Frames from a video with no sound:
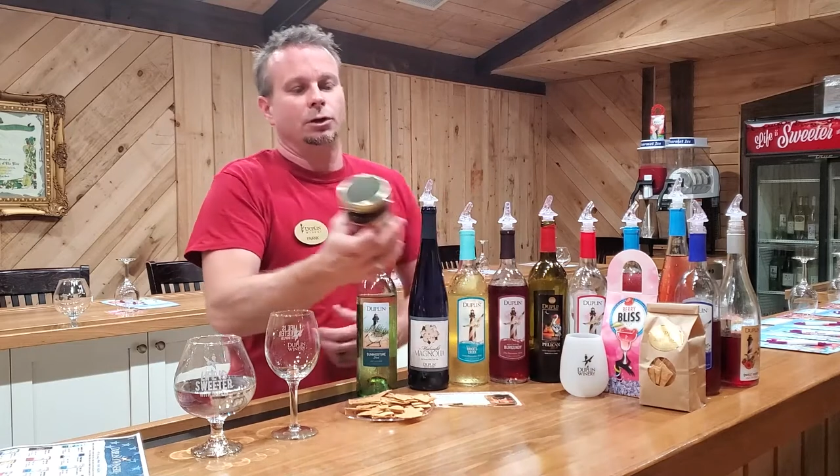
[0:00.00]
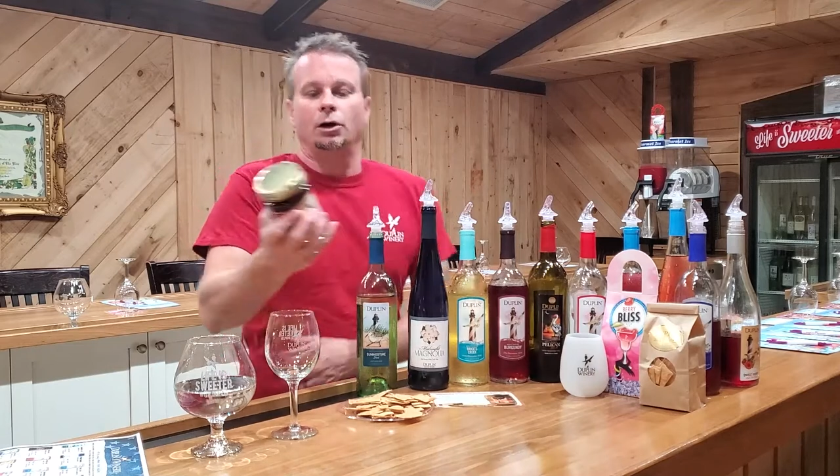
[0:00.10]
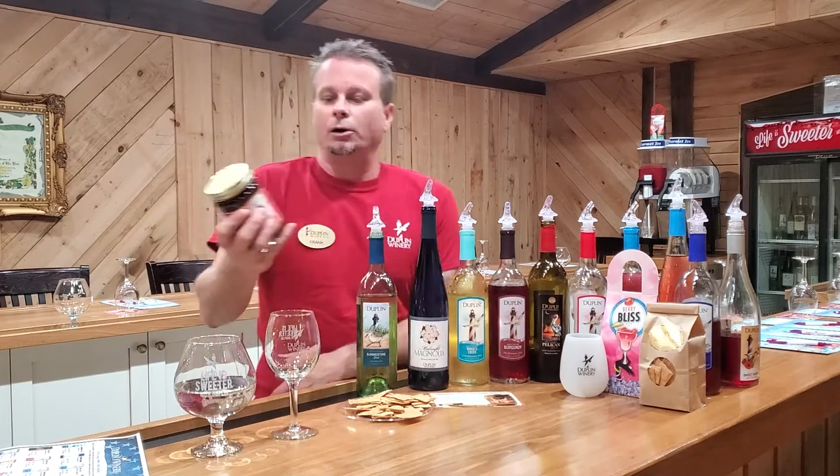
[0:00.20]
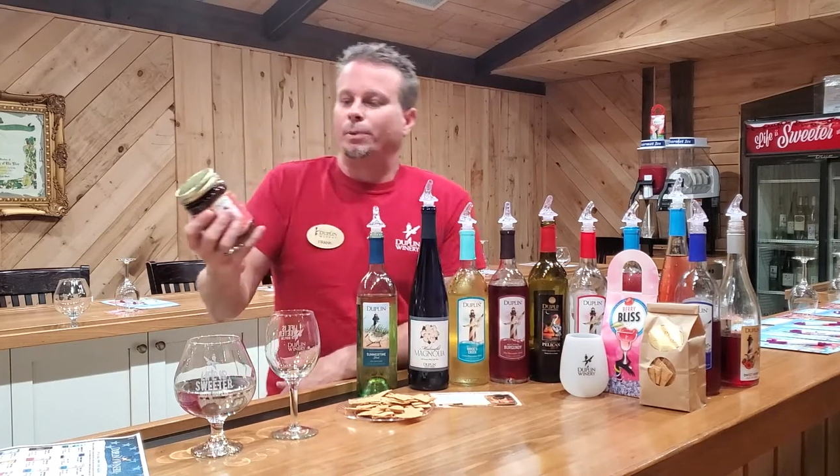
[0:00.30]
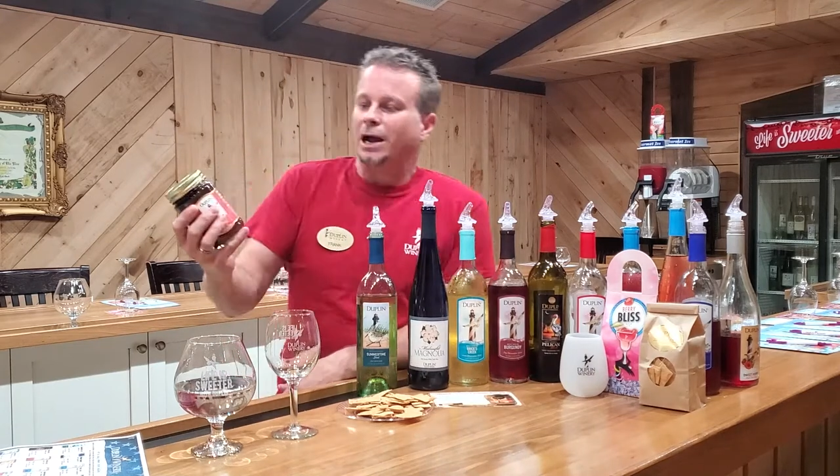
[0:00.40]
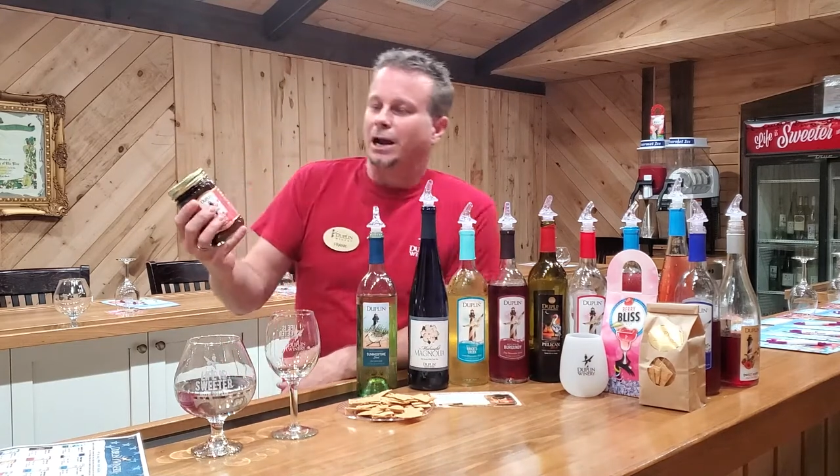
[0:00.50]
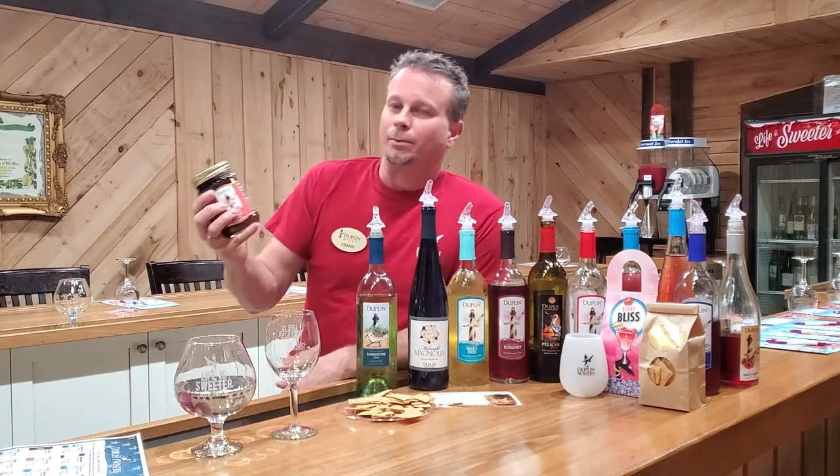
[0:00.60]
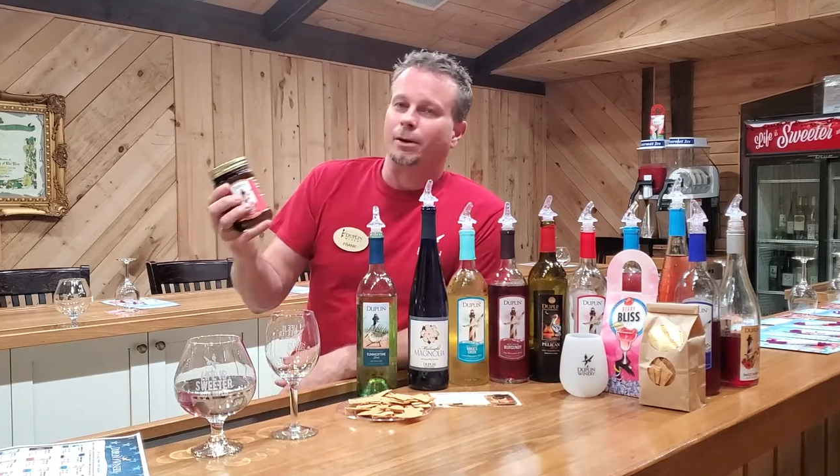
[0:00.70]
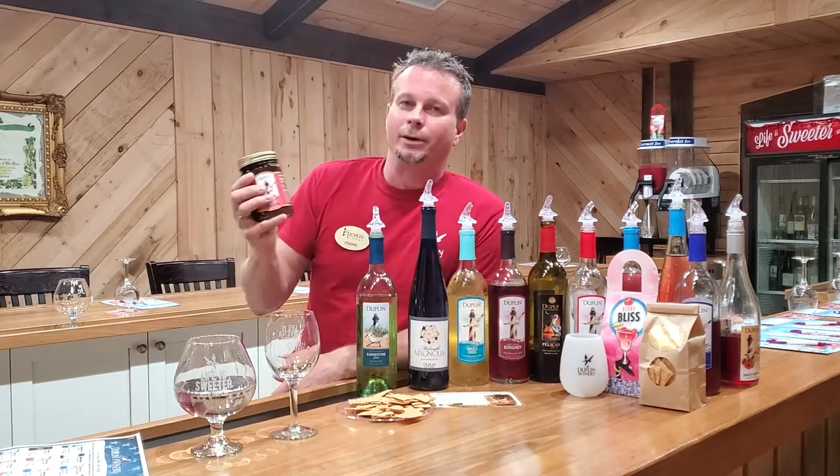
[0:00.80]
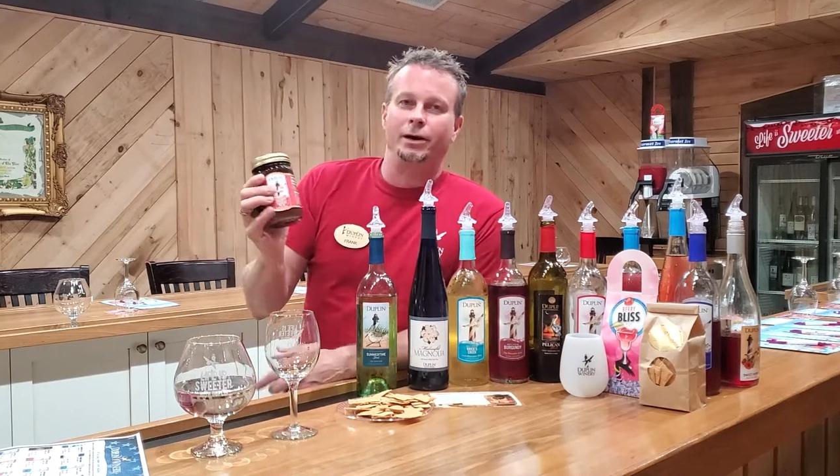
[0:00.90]
our
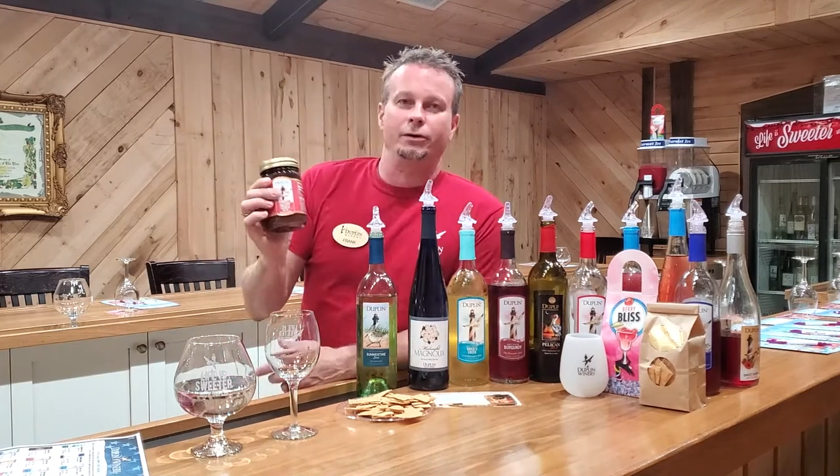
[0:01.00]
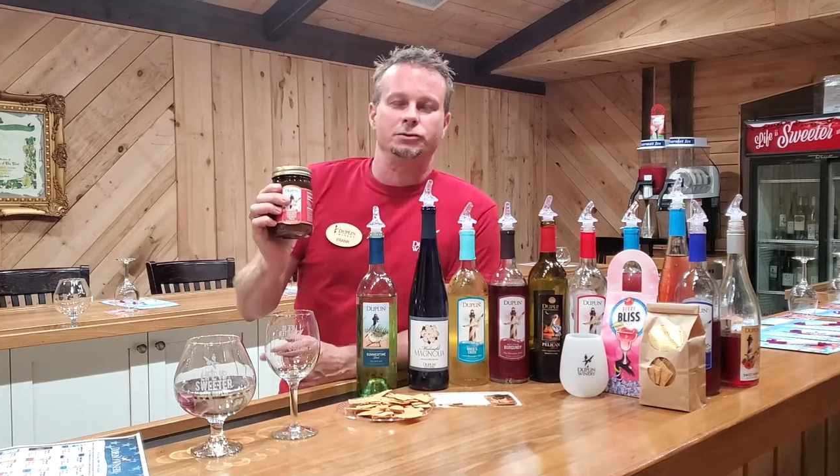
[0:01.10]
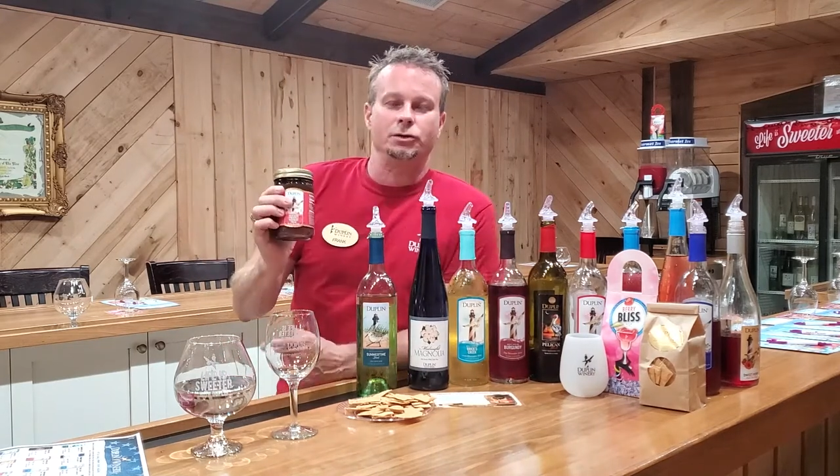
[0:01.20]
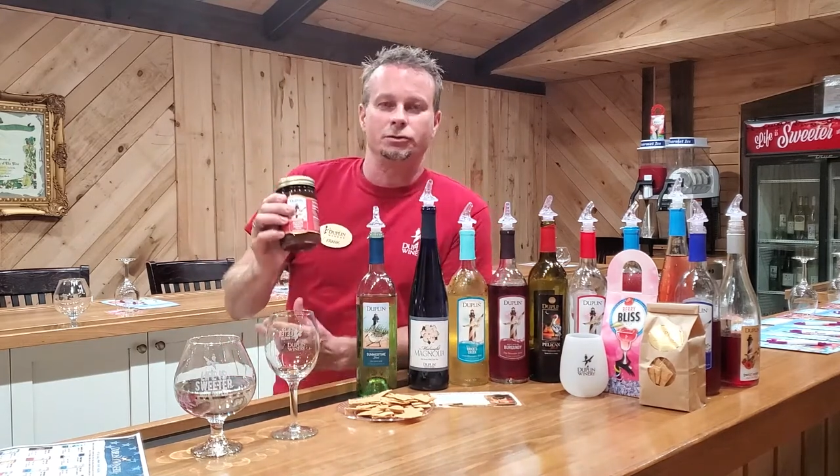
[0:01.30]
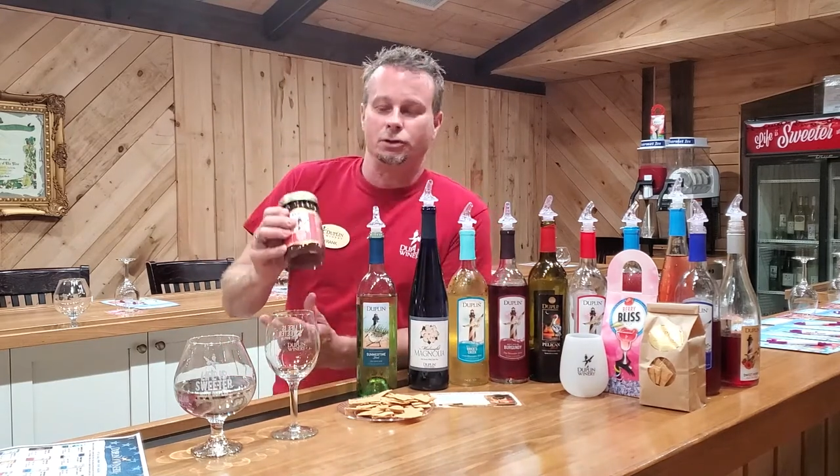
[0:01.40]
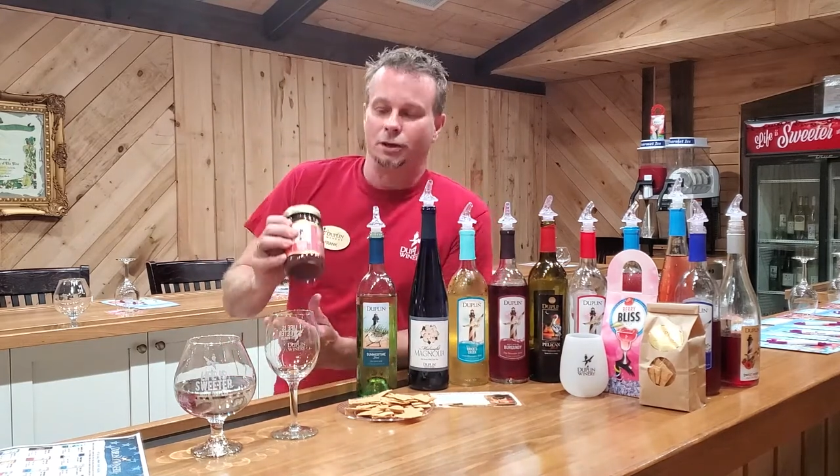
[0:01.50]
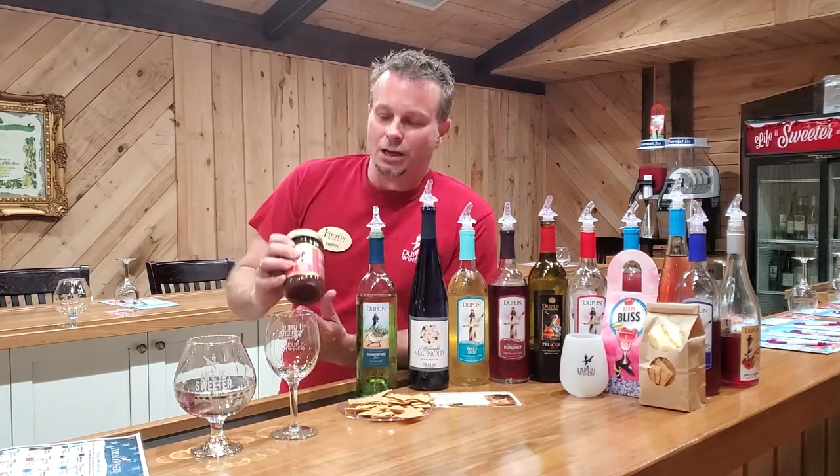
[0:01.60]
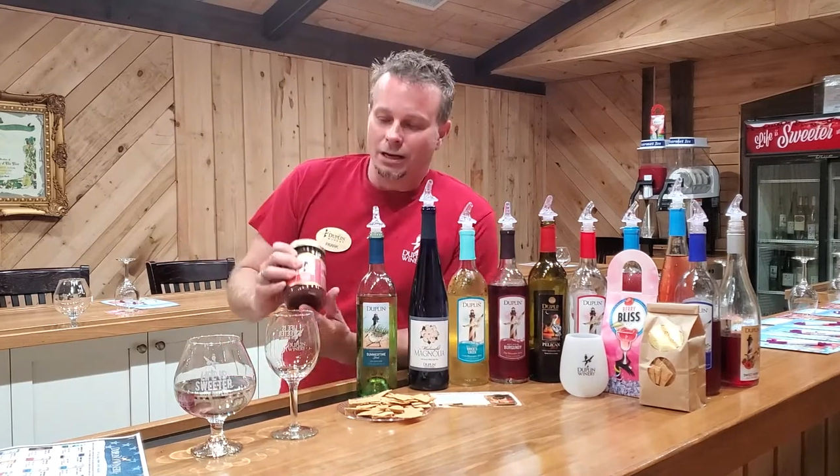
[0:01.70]
pineapple habanero salsa.